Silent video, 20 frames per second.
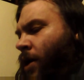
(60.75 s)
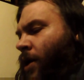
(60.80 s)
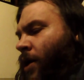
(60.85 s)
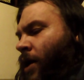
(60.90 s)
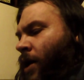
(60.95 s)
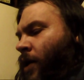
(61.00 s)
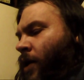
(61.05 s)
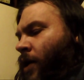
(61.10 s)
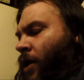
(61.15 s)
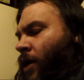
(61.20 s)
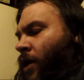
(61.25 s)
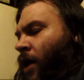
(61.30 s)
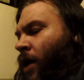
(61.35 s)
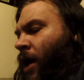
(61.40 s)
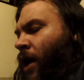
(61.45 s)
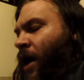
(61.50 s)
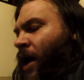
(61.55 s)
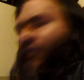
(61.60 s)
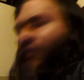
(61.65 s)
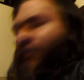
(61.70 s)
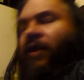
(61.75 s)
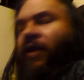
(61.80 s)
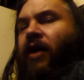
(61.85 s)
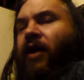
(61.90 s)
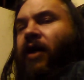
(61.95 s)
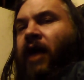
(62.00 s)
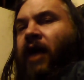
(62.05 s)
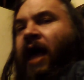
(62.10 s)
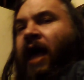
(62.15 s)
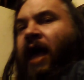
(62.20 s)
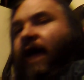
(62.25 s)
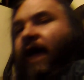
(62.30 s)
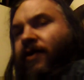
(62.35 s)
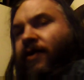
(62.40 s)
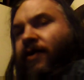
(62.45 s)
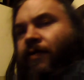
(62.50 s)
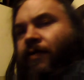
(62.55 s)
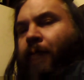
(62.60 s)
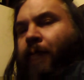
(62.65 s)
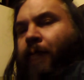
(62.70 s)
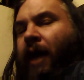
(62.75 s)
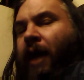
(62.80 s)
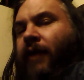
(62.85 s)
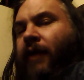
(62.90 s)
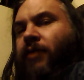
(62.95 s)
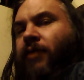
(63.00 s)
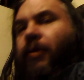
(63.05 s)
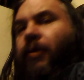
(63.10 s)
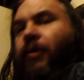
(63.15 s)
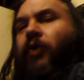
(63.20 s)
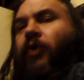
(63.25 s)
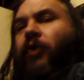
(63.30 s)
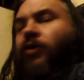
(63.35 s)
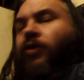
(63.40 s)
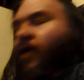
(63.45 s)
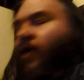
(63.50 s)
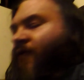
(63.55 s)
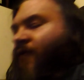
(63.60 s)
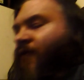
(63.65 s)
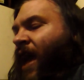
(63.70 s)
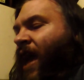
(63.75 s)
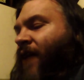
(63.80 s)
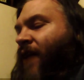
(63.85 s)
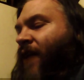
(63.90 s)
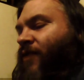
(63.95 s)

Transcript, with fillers: Now, I have a, a hat of a past, but I also have a hat of